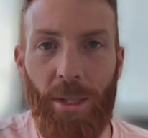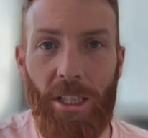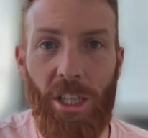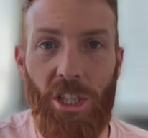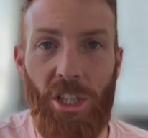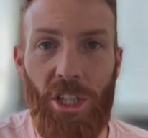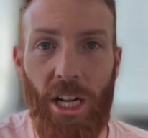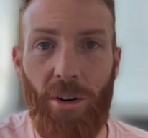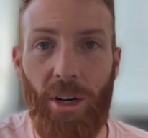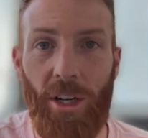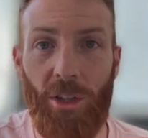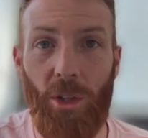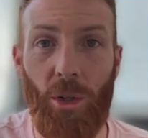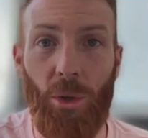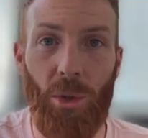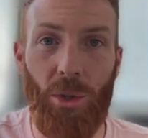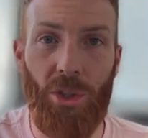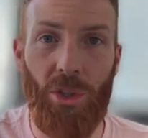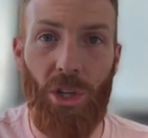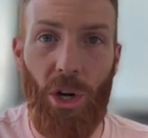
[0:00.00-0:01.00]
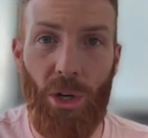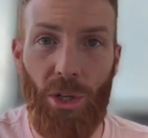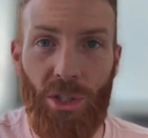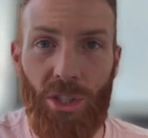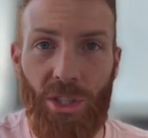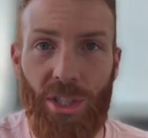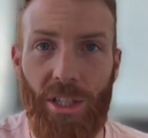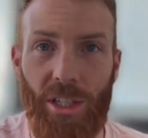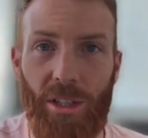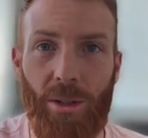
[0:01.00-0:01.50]
generate Google
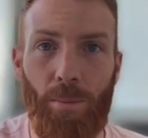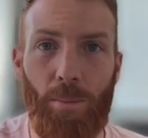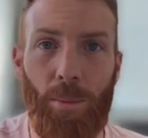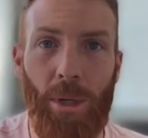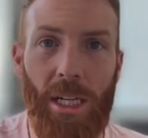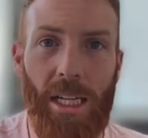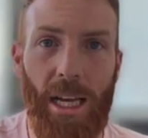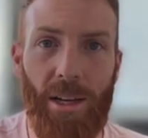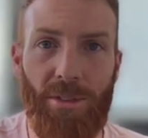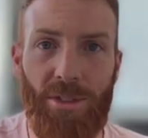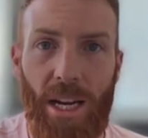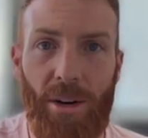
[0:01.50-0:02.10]
Docs and PDFs